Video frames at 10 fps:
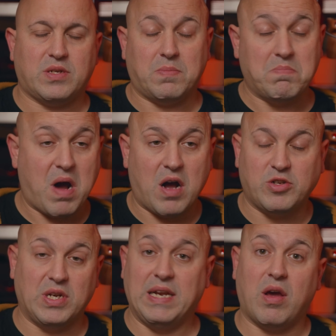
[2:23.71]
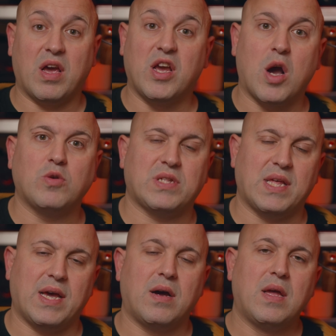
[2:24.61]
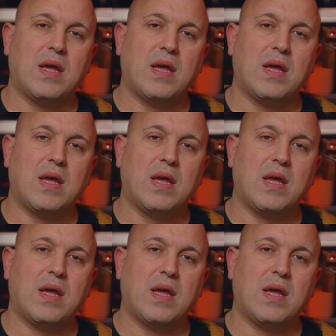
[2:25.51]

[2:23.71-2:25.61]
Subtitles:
marginally like a ghost there,